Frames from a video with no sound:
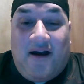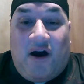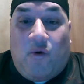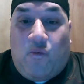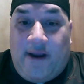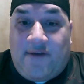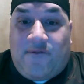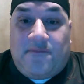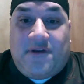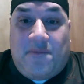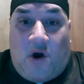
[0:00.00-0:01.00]
a week
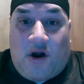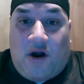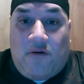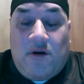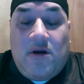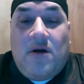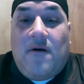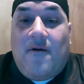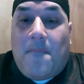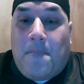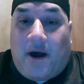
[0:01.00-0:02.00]
from tomorrow,
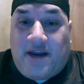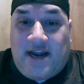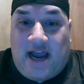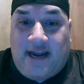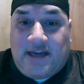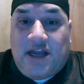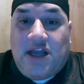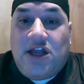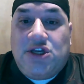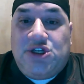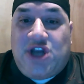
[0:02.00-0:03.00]
Monday night,
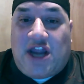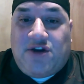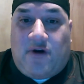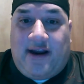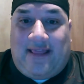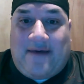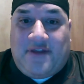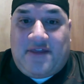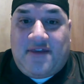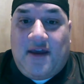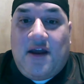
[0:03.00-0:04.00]
January
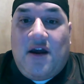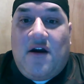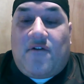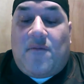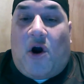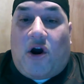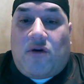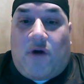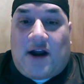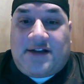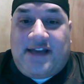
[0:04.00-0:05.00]
11th, from Hard
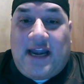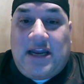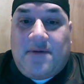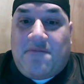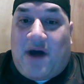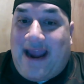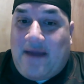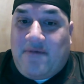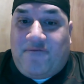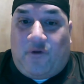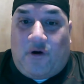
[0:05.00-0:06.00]
Rock Stadium in
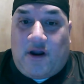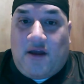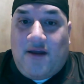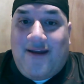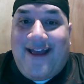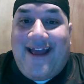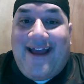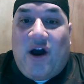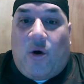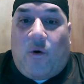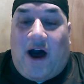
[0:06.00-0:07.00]
Miami, Florida.
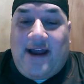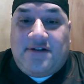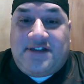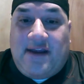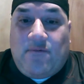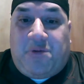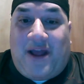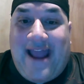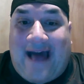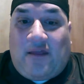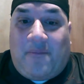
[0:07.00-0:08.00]
Ohio State will
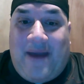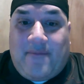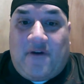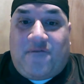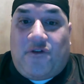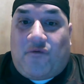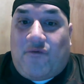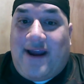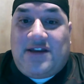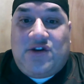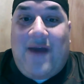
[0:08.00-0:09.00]
play Alabama for the
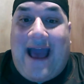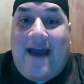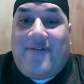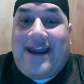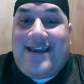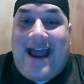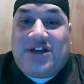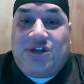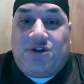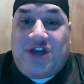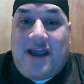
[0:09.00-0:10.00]
right to have a
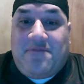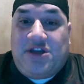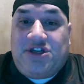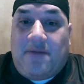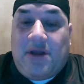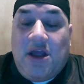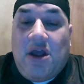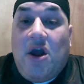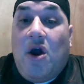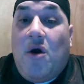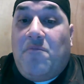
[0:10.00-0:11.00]
national championship.
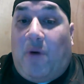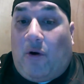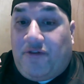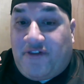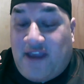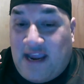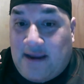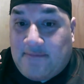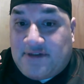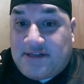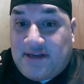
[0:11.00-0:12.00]
Both
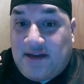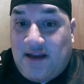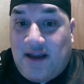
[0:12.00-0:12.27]
teams